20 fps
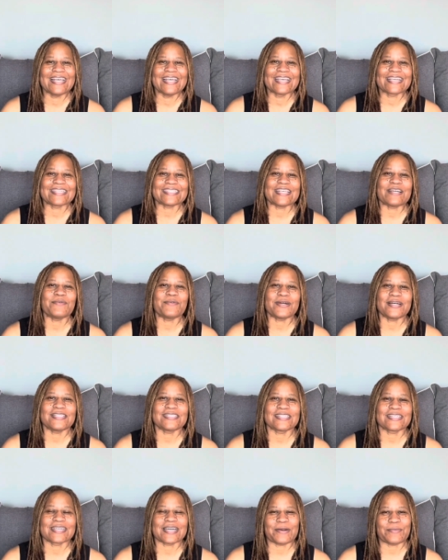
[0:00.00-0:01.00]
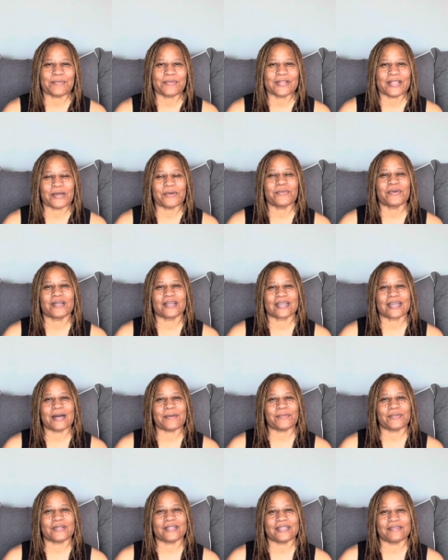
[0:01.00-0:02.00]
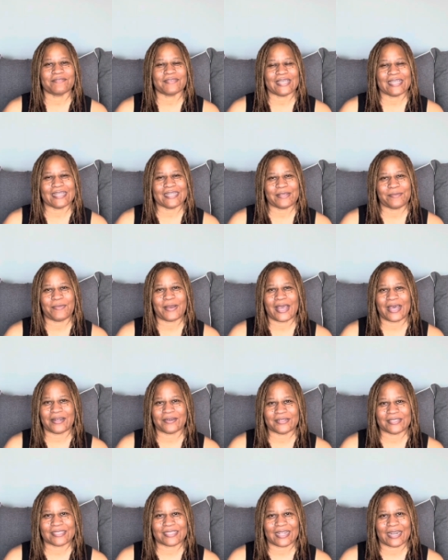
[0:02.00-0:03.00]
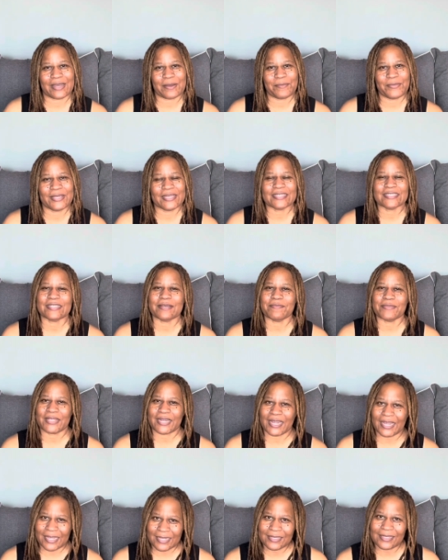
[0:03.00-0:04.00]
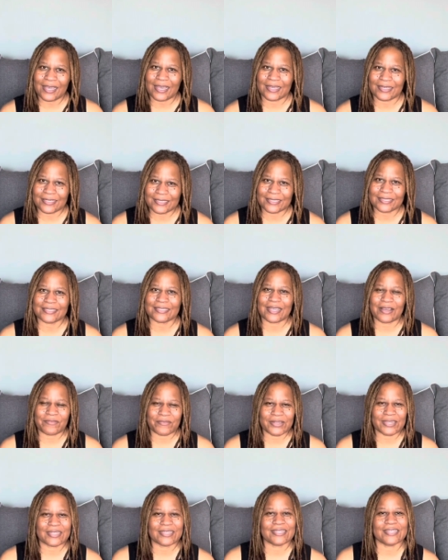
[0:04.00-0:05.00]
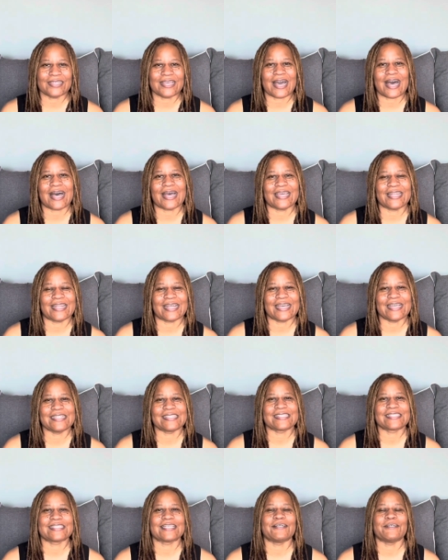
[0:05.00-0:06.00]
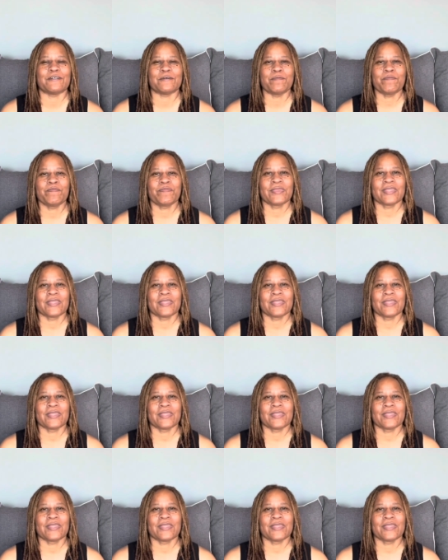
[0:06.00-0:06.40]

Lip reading: because there were a couple of indie patterns that I picked up that I should definitely highlight. So